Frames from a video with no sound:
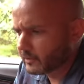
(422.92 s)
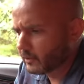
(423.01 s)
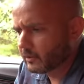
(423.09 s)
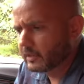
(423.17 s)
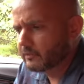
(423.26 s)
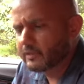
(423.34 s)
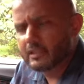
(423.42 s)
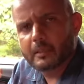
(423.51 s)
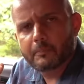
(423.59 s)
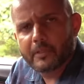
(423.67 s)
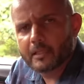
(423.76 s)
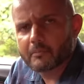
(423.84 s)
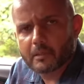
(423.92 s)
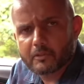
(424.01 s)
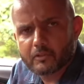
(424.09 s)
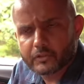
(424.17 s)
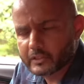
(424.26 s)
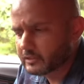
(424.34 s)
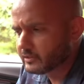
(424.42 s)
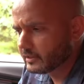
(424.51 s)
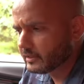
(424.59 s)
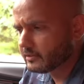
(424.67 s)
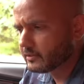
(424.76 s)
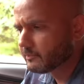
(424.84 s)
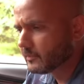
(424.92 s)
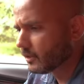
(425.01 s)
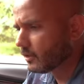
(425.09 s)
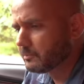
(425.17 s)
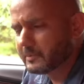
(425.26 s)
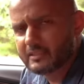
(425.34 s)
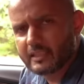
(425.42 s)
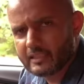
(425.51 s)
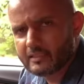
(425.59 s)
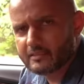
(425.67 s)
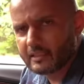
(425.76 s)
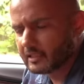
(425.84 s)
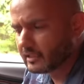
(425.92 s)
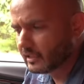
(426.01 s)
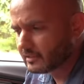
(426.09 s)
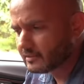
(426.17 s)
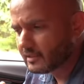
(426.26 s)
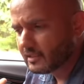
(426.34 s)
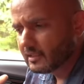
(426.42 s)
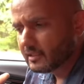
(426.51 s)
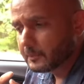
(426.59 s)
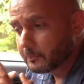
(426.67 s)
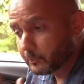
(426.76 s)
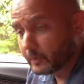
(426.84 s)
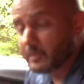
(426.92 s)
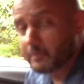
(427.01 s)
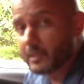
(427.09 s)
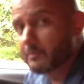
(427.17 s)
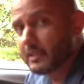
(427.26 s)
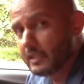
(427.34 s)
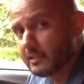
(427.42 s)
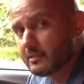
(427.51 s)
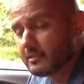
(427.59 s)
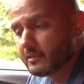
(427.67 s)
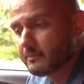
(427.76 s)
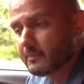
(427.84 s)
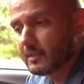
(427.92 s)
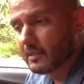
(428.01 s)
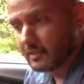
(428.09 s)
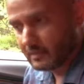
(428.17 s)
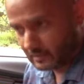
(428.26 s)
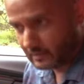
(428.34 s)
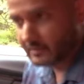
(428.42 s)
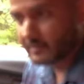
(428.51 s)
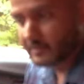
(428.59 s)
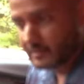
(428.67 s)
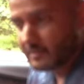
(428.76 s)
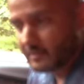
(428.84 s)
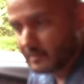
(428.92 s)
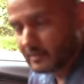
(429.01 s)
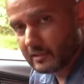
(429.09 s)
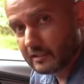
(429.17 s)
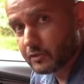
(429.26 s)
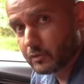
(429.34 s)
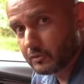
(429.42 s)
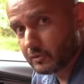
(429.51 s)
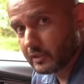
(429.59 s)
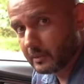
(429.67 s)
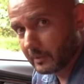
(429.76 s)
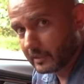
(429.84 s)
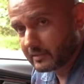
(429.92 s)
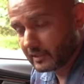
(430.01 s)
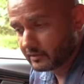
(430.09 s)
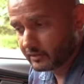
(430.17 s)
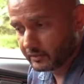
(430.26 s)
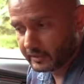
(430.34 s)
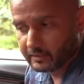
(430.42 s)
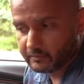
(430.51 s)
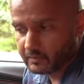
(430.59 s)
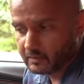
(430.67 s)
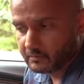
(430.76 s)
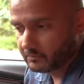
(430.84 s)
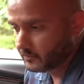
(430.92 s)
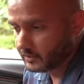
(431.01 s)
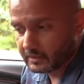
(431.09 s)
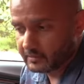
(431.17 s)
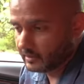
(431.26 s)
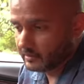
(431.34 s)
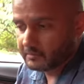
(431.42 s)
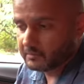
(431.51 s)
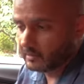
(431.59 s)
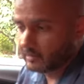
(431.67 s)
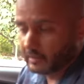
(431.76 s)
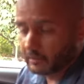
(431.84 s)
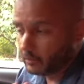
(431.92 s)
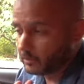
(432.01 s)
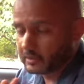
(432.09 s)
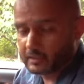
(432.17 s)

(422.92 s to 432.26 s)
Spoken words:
or even a BMW 3 Series or a Mercedes C-Class. Premiumness is the Isuzu D-Max X-Terrain. Seriously, they look